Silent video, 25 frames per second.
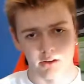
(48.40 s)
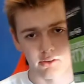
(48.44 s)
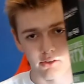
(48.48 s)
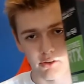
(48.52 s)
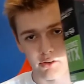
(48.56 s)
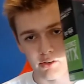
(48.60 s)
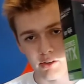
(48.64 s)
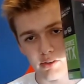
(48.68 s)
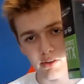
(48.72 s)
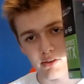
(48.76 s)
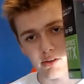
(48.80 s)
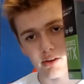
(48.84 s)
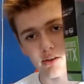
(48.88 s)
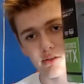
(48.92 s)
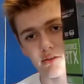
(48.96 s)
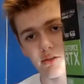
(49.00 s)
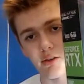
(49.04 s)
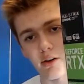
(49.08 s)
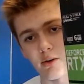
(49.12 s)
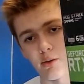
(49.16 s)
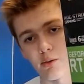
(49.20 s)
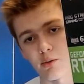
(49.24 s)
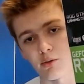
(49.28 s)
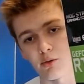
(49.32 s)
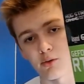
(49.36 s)
this thing, for
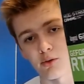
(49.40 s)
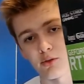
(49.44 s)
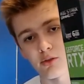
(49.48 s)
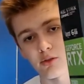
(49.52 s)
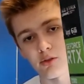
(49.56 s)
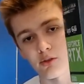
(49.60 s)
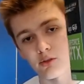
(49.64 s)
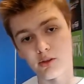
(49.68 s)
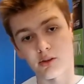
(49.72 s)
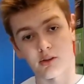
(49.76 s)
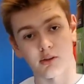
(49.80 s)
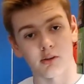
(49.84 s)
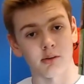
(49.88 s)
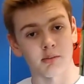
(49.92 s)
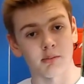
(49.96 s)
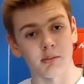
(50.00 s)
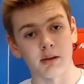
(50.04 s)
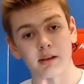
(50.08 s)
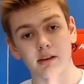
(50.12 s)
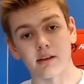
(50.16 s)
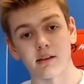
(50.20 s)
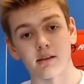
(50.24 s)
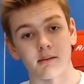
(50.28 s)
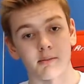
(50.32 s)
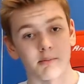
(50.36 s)
anyone who's considering
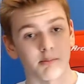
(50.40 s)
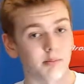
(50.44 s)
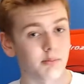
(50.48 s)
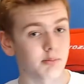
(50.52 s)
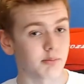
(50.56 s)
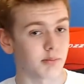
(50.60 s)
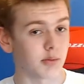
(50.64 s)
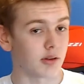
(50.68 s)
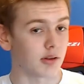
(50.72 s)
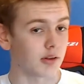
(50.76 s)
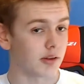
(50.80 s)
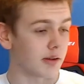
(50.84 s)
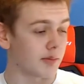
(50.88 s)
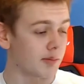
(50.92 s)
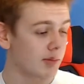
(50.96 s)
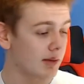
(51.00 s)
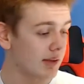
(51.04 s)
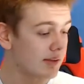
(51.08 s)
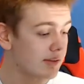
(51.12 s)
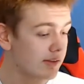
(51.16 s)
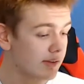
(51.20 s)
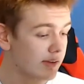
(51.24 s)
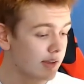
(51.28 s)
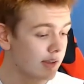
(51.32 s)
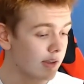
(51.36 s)
building a
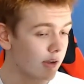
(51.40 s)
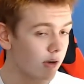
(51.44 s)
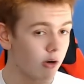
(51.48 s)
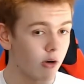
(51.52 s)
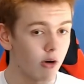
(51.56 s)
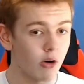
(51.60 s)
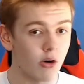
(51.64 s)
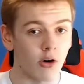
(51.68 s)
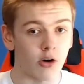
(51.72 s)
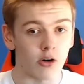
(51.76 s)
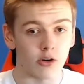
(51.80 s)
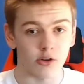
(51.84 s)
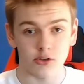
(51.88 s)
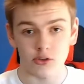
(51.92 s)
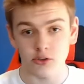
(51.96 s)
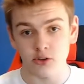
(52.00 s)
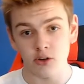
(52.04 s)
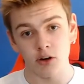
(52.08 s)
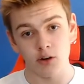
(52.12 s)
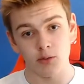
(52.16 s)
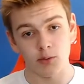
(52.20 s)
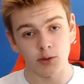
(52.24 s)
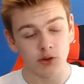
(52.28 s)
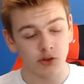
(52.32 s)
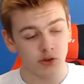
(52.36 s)
PC or
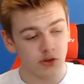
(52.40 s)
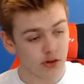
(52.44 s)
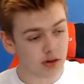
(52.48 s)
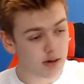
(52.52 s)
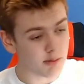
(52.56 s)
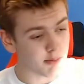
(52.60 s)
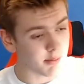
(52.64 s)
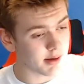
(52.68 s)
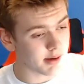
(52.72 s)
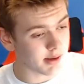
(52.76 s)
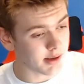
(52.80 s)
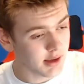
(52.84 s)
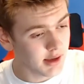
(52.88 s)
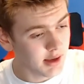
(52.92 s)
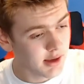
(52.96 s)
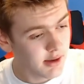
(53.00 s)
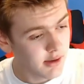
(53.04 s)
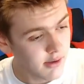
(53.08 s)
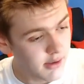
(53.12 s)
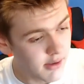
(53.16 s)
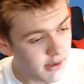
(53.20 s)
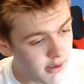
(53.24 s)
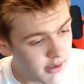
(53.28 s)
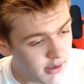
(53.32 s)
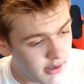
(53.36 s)
starting with streaming,
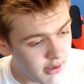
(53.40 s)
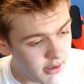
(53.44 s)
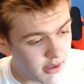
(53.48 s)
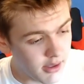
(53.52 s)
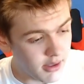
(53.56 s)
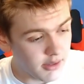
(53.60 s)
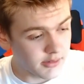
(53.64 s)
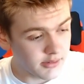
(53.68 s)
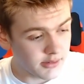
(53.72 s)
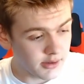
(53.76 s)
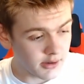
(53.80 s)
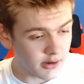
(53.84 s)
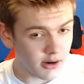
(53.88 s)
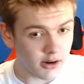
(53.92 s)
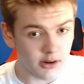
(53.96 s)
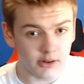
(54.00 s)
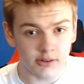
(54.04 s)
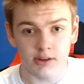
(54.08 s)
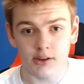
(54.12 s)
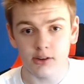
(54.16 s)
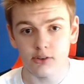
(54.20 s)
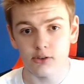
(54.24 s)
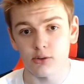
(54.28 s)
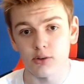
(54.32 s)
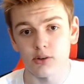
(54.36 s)
the
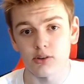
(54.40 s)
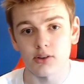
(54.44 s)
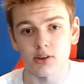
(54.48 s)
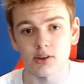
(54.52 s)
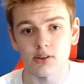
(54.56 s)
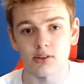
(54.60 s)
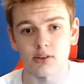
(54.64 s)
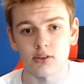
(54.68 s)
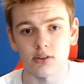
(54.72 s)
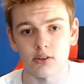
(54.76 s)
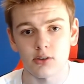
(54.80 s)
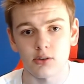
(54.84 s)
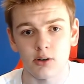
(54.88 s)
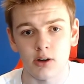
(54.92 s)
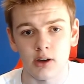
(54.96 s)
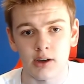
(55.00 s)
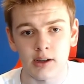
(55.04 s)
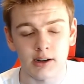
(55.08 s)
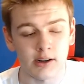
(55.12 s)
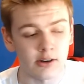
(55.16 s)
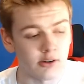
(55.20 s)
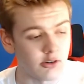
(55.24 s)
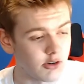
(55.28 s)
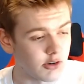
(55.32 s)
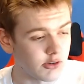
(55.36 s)
RTX 2060 is a
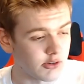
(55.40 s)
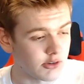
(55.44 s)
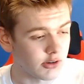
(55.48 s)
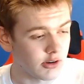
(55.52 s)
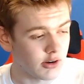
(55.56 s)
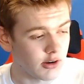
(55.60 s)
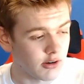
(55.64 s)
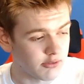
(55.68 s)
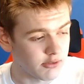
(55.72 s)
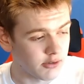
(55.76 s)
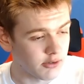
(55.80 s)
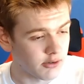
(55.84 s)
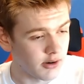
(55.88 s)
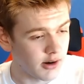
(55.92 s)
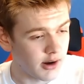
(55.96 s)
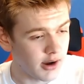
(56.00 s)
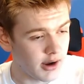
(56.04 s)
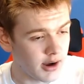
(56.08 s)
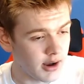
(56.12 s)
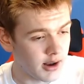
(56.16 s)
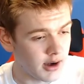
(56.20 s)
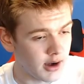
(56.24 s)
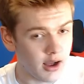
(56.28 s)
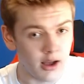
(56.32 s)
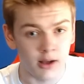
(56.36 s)
quite interesting offer,
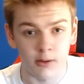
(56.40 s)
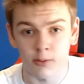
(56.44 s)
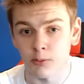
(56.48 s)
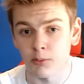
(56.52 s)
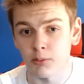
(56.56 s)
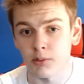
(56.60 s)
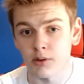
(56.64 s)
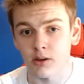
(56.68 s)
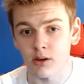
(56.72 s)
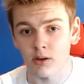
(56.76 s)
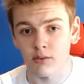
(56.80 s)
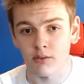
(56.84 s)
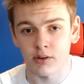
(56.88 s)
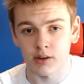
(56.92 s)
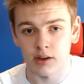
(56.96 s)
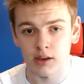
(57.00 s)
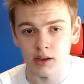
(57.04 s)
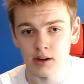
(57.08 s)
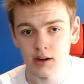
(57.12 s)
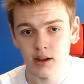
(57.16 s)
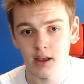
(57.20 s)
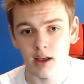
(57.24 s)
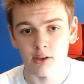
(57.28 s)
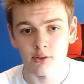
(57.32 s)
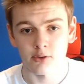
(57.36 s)
and I will be covering
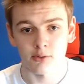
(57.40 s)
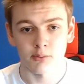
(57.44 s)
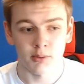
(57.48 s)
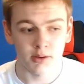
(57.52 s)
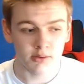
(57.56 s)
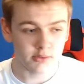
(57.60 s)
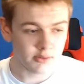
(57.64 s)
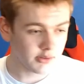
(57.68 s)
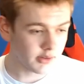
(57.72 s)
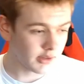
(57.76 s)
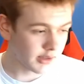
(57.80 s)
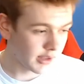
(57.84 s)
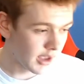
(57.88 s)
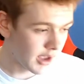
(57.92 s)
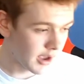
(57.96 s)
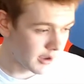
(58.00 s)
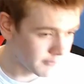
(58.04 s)
it as best as I can